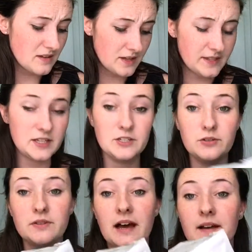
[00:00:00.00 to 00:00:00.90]
that they
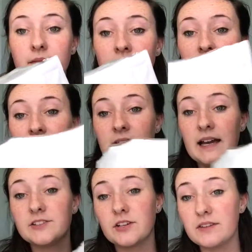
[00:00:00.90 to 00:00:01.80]
do that.
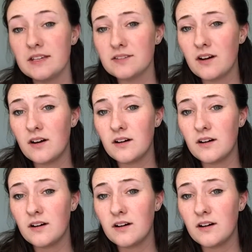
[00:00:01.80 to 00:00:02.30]
And so these